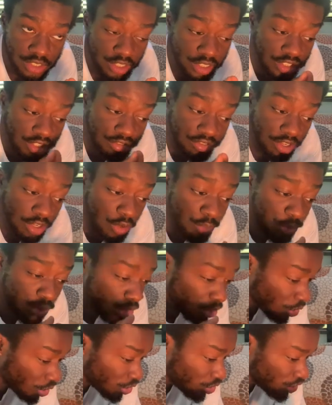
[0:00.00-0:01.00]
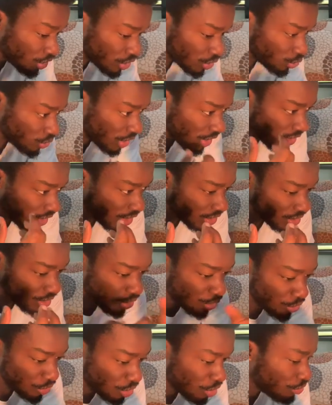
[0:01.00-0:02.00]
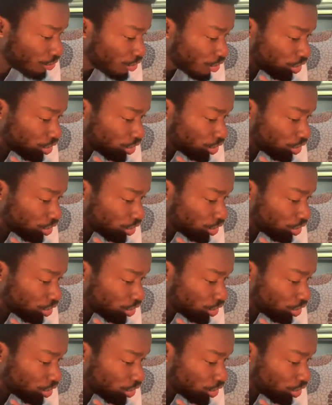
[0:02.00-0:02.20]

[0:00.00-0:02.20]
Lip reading: developing countries where there's a lot of